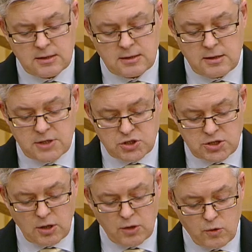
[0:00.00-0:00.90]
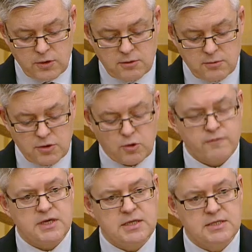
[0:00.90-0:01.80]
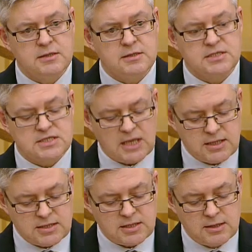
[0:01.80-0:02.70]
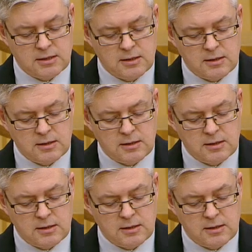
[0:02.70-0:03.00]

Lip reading: And this year alone, with COVID-19 in society